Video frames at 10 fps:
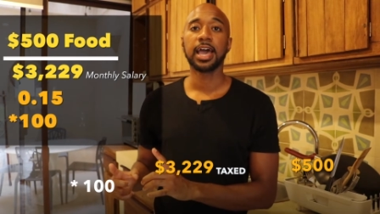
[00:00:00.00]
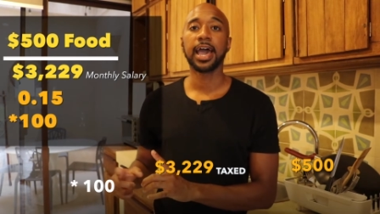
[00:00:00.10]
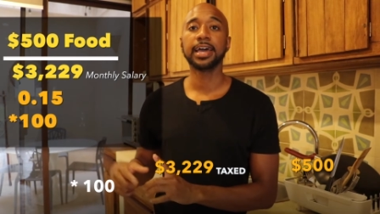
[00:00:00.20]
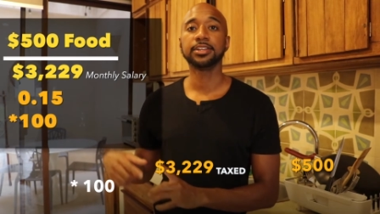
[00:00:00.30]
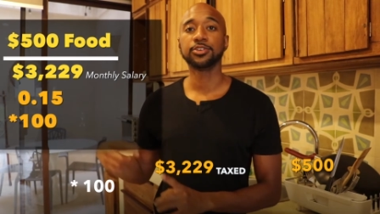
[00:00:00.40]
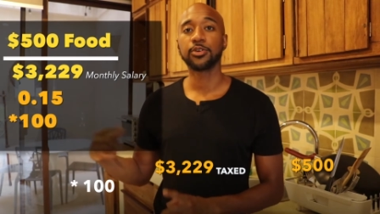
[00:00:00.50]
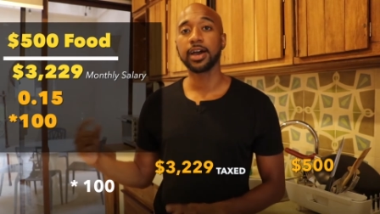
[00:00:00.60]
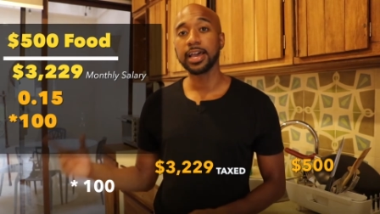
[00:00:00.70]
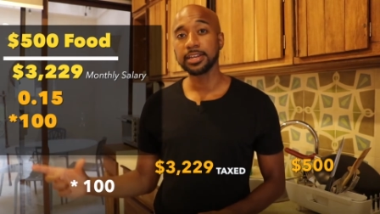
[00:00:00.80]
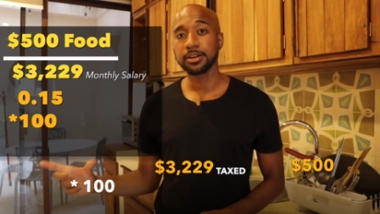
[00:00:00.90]
and you'll
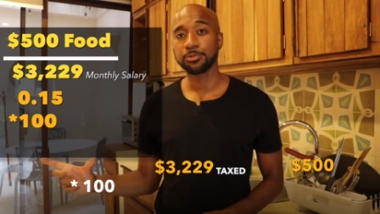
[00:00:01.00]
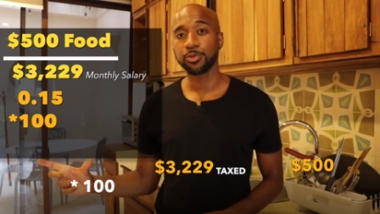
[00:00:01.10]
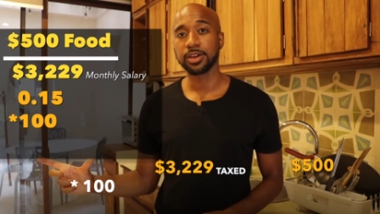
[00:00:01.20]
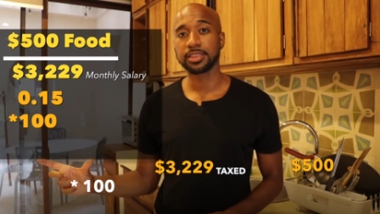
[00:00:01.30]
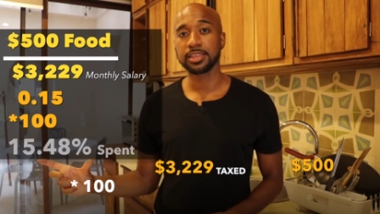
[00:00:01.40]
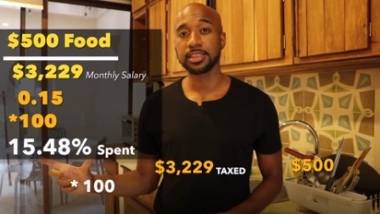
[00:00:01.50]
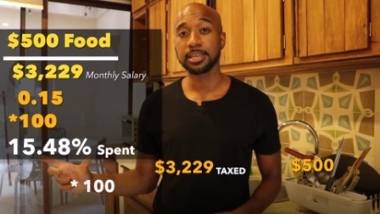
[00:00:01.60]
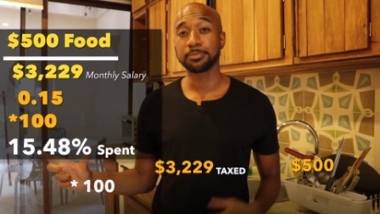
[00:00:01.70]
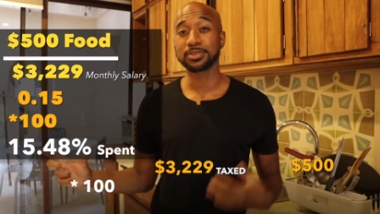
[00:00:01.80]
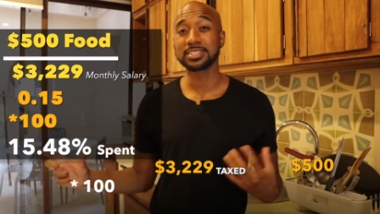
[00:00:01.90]
end up with
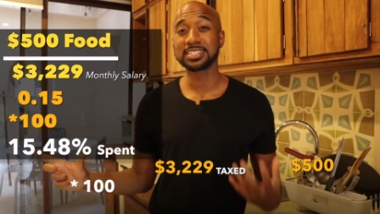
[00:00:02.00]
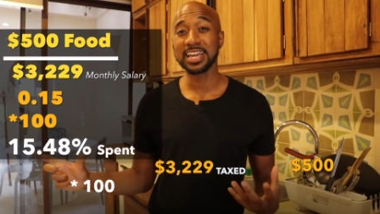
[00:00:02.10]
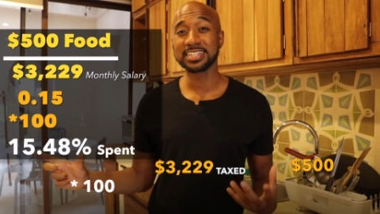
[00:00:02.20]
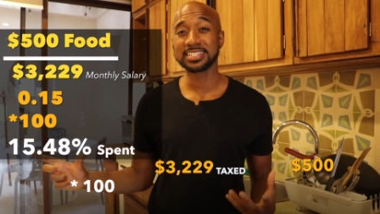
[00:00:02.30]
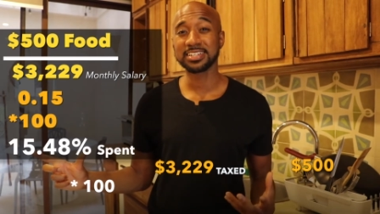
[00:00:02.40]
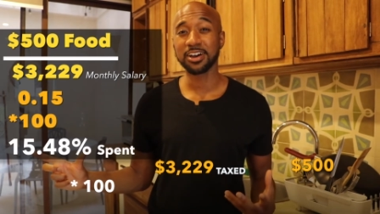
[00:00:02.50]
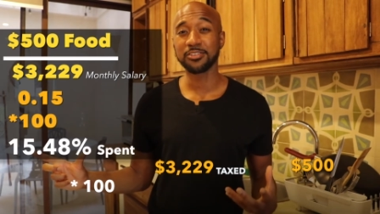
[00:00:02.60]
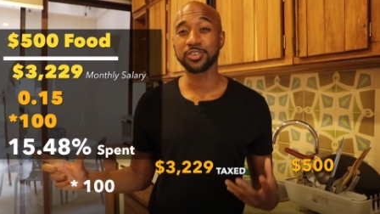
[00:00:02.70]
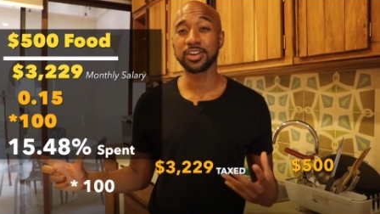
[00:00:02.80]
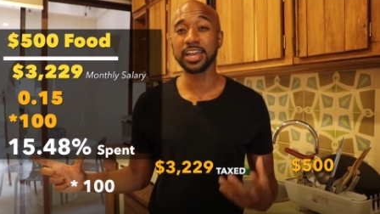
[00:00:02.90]
the percent
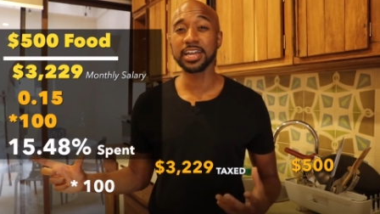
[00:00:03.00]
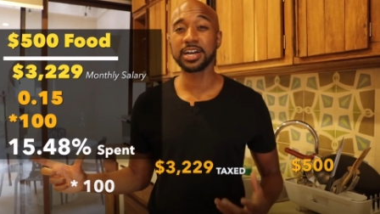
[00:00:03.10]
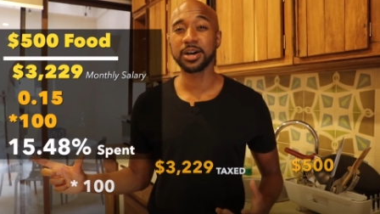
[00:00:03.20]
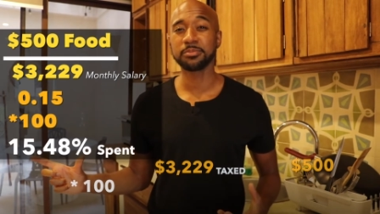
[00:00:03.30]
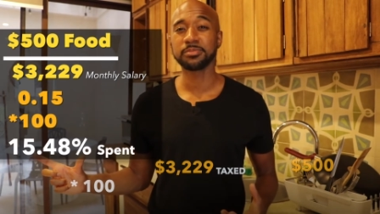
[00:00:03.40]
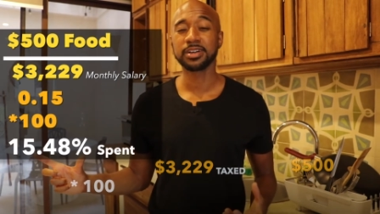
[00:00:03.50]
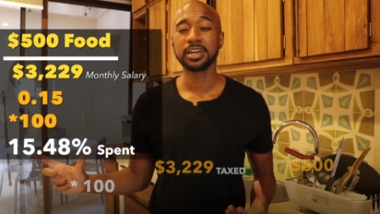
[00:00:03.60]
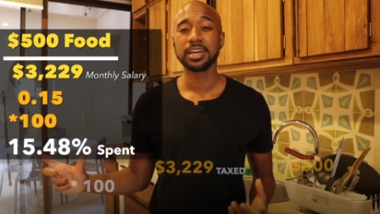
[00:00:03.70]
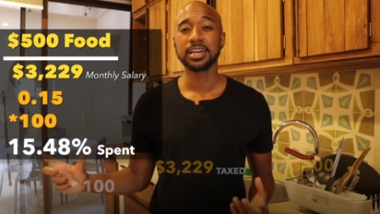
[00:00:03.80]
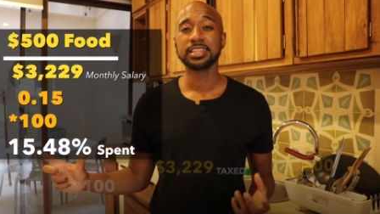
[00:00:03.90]
of your income
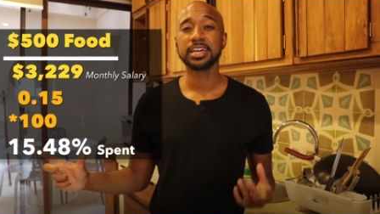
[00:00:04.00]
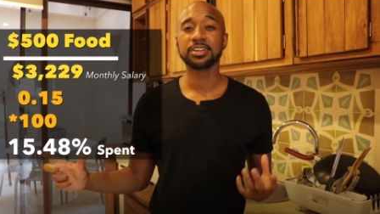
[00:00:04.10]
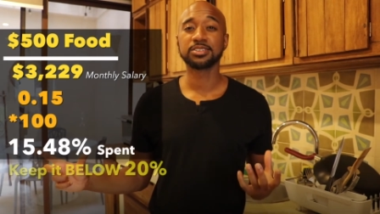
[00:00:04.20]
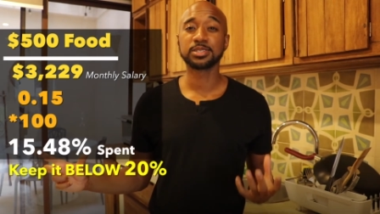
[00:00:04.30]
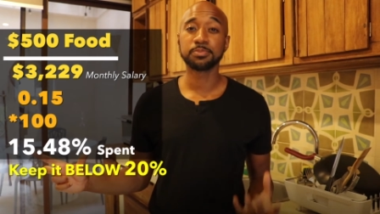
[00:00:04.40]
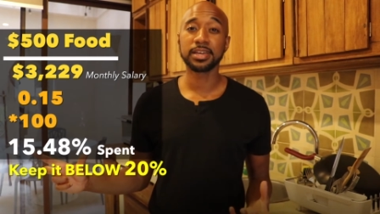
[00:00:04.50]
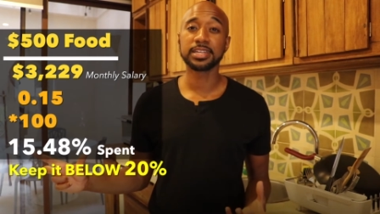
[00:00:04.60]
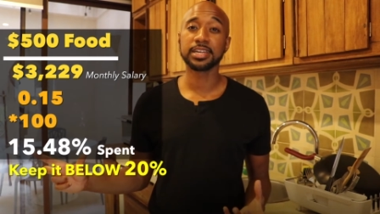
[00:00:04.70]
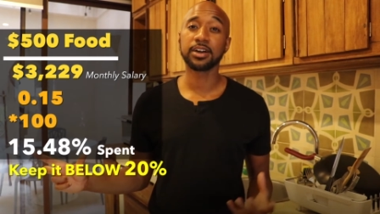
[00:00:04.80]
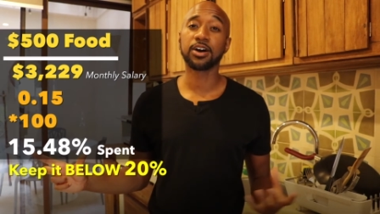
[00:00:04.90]
that you're
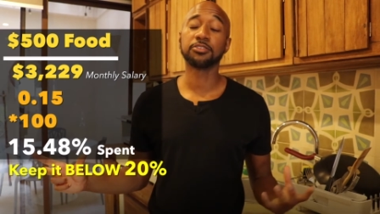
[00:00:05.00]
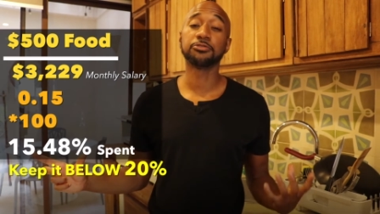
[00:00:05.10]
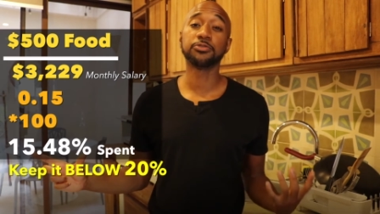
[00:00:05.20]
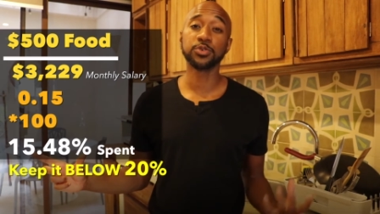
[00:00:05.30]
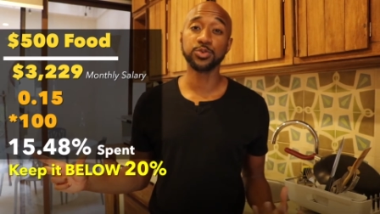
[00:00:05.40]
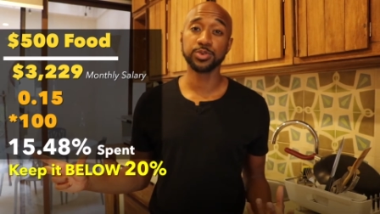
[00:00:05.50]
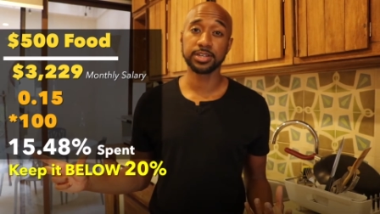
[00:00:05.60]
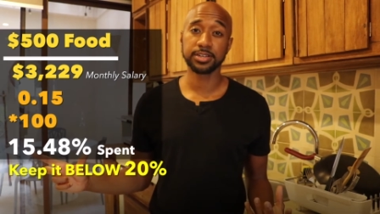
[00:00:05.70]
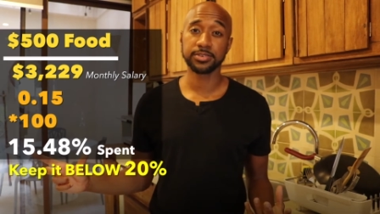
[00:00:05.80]
spending on food.